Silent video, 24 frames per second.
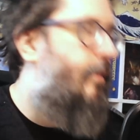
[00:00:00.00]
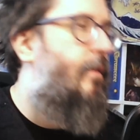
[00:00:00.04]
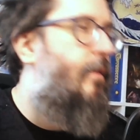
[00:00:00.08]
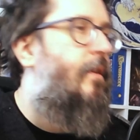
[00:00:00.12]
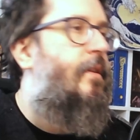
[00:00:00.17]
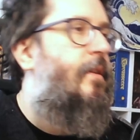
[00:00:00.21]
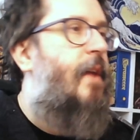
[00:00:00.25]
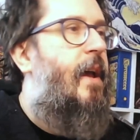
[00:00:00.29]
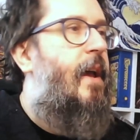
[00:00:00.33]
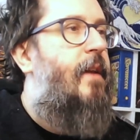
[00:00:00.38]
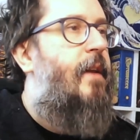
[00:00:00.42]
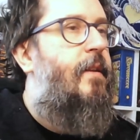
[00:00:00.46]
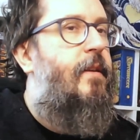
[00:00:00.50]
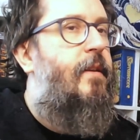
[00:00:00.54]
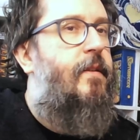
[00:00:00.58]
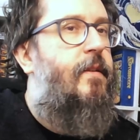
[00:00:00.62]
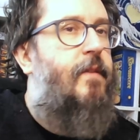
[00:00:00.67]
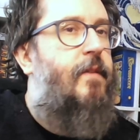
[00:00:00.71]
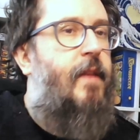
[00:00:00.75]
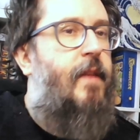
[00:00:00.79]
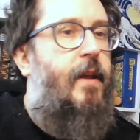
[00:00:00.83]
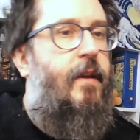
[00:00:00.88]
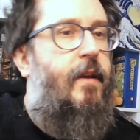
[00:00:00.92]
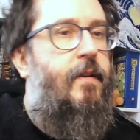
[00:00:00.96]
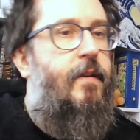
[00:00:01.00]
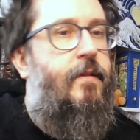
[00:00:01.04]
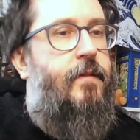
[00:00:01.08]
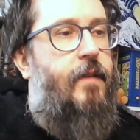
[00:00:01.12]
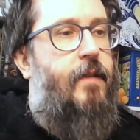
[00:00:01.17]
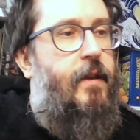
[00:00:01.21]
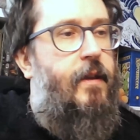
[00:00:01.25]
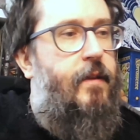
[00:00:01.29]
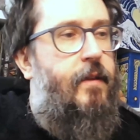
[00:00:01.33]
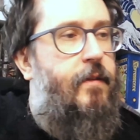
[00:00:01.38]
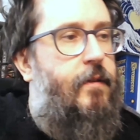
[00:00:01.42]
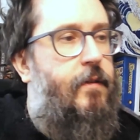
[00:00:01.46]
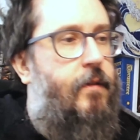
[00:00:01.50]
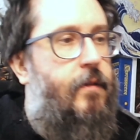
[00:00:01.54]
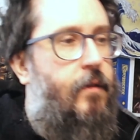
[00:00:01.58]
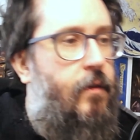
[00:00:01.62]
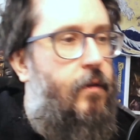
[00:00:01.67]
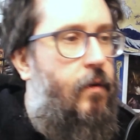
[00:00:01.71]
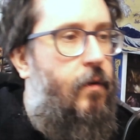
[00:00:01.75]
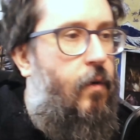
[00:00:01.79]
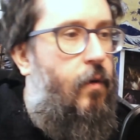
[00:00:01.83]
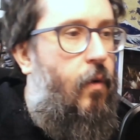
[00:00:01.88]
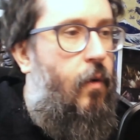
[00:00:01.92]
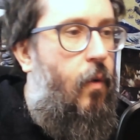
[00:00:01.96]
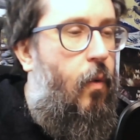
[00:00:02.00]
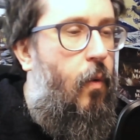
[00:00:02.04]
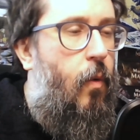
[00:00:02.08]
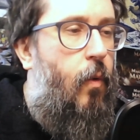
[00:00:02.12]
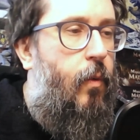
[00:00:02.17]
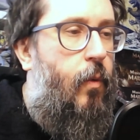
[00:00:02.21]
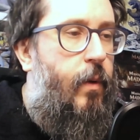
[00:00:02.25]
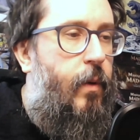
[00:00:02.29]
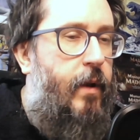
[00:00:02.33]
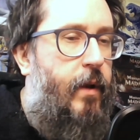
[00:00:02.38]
deities thing is awkward.